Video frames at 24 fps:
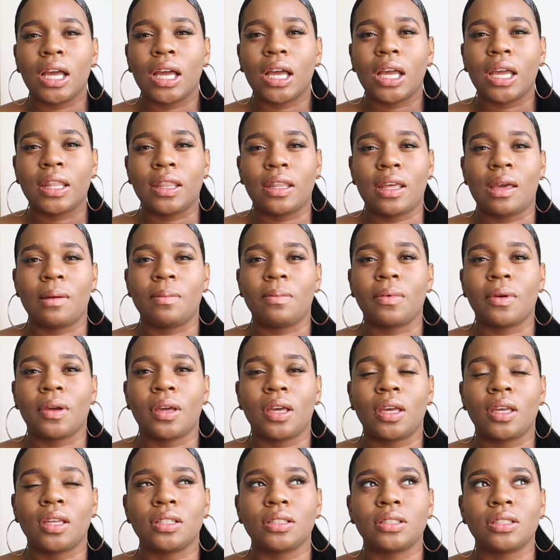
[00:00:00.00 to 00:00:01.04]
in that
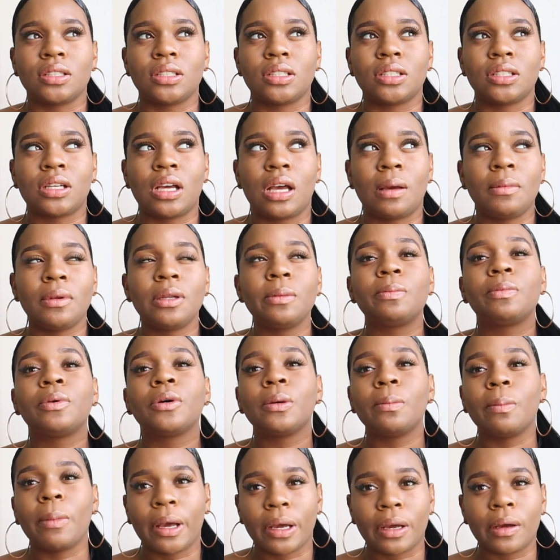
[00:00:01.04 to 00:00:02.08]
brand. I'm gonna
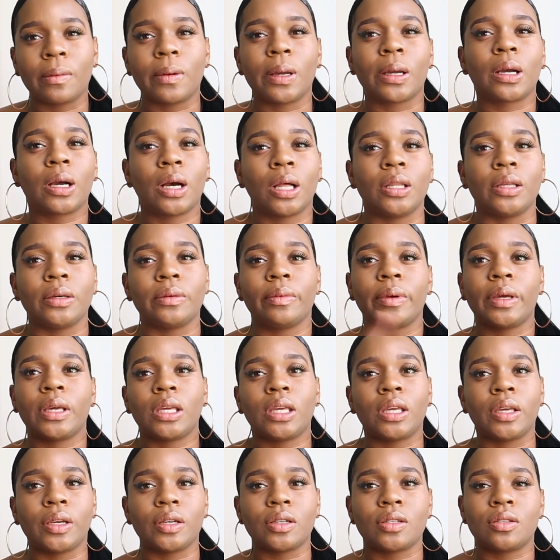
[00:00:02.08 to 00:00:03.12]
put my correct color right
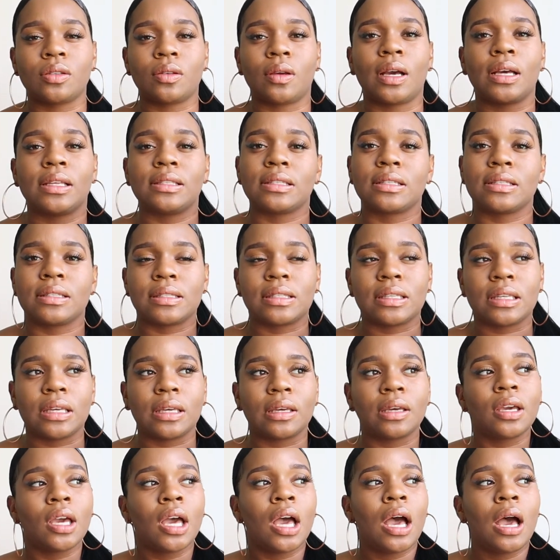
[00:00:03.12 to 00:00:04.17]
here so you guys can see
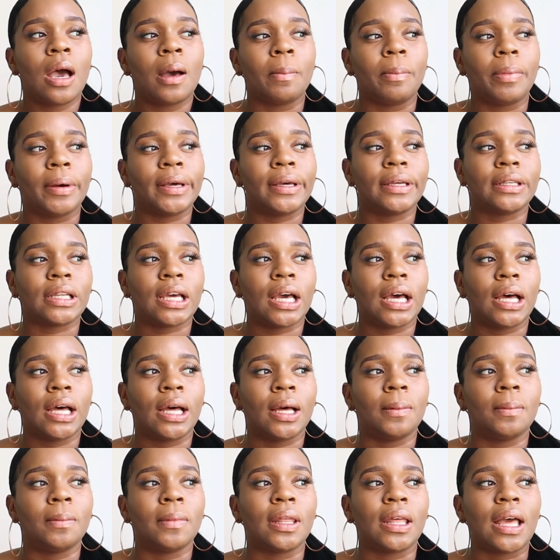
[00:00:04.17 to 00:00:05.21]
it. But
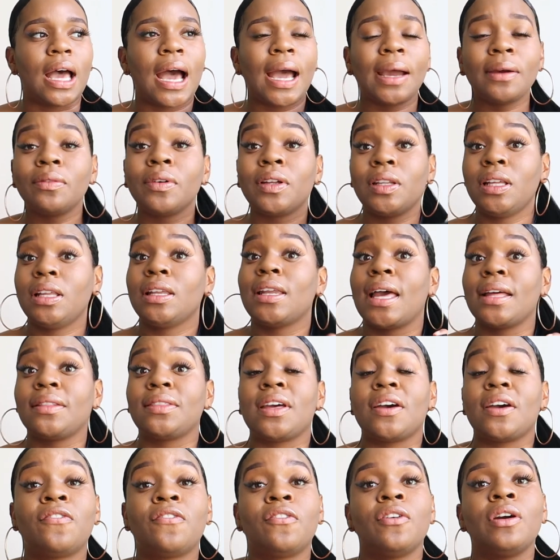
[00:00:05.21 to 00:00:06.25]
I really like
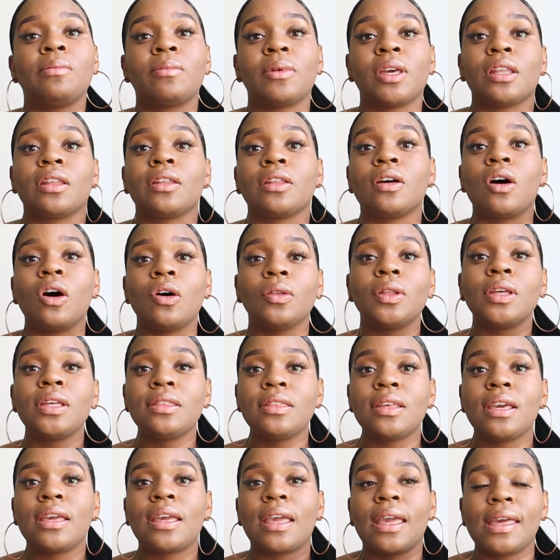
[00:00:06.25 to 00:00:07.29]
formula. Only
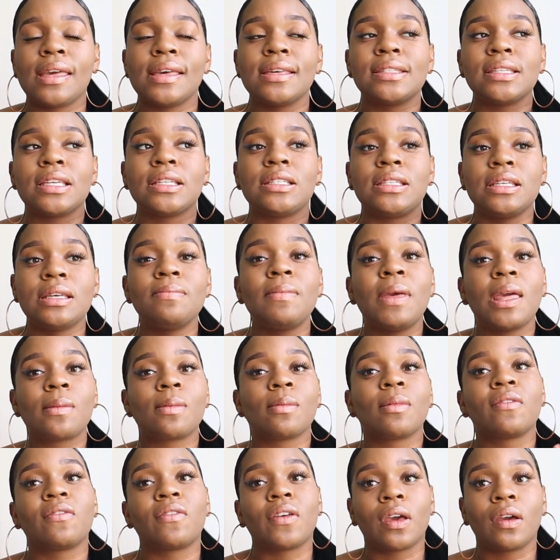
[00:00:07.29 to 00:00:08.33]
thing is it did make
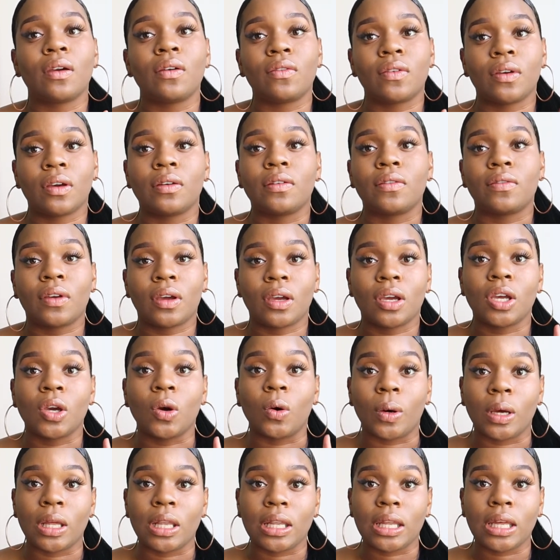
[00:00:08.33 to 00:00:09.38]
me very, very, very
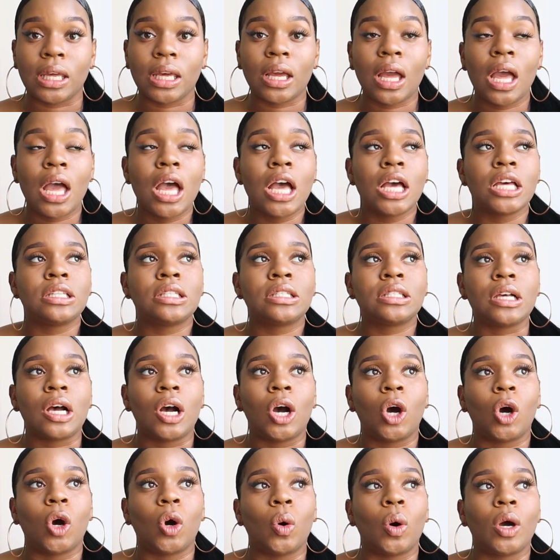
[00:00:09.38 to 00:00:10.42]
oily,
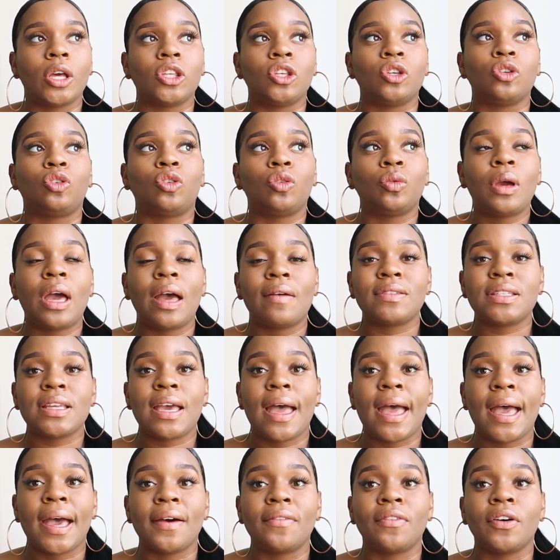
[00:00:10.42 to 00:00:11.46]
so you do have to
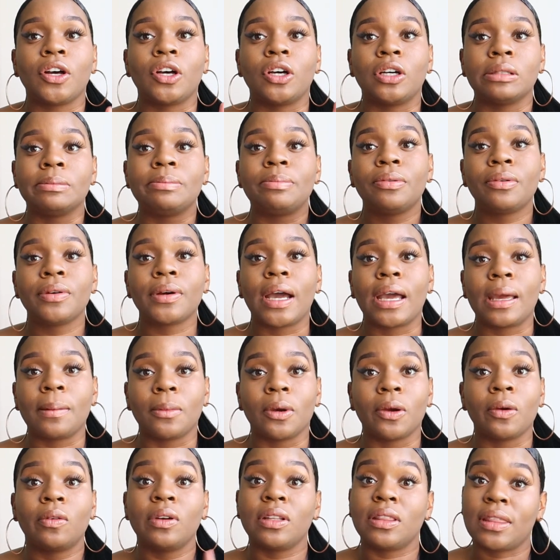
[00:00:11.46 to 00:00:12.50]
have a good
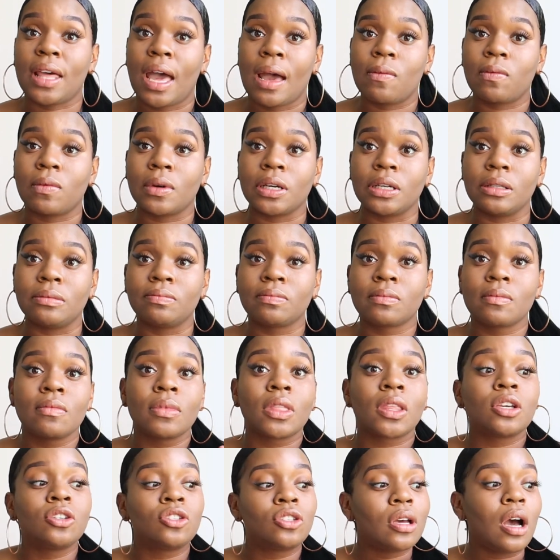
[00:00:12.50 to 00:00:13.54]
primer with that one.
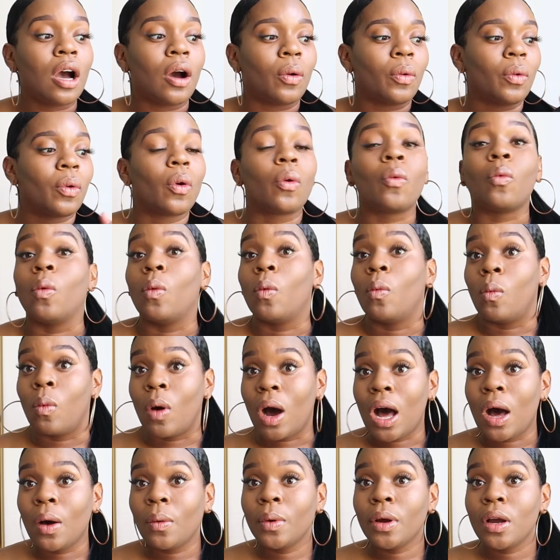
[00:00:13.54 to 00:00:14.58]
So
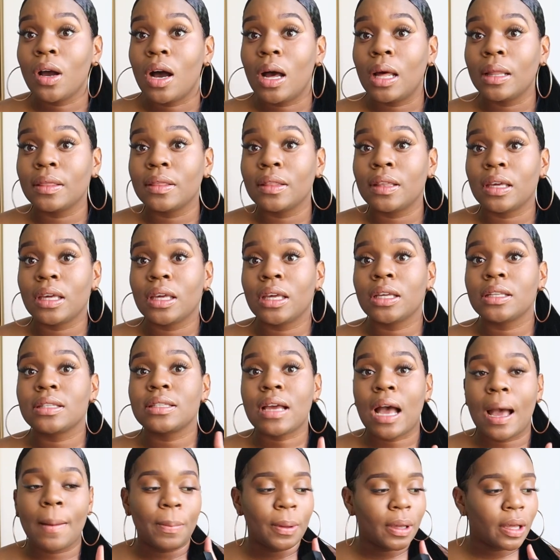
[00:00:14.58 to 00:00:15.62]
while we're on the
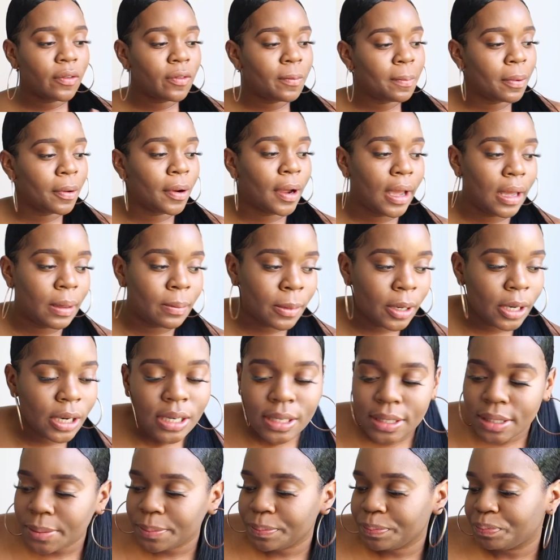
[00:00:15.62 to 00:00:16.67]
topic of
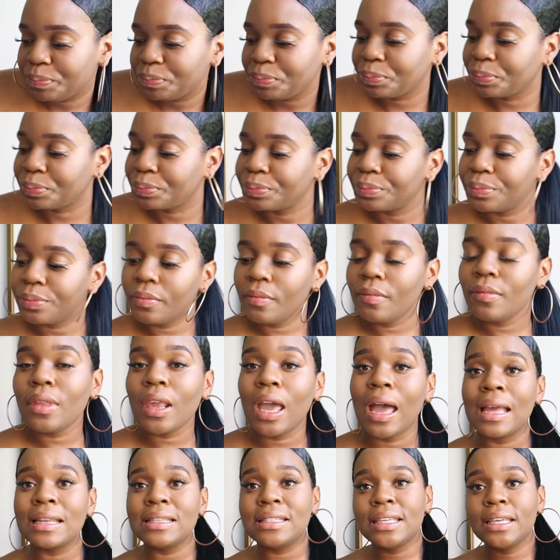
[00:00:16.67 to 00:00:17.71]
primers,
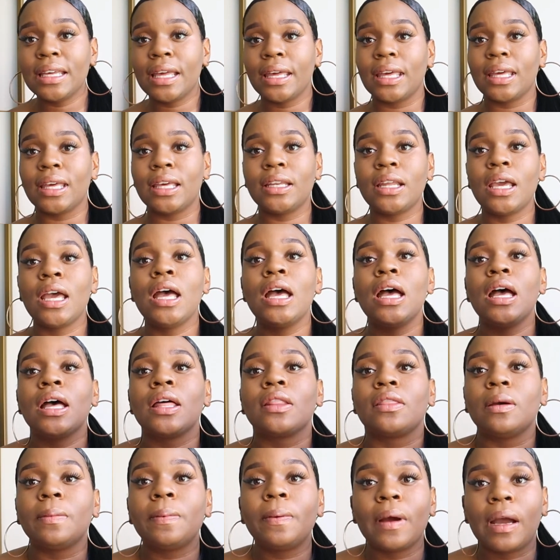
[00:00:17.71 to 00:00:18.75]
I did get
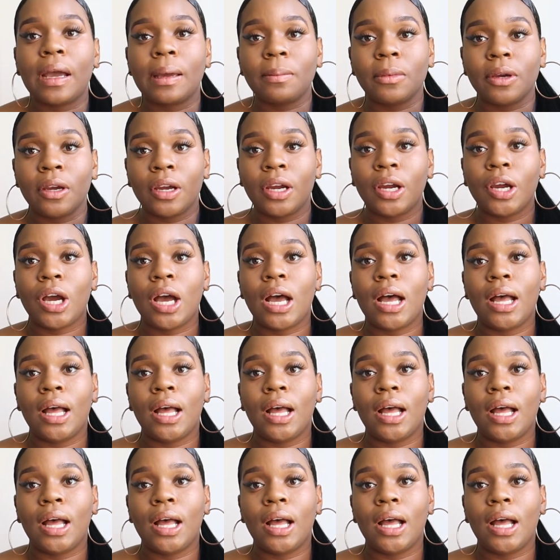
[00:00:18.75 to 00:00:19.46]
the primer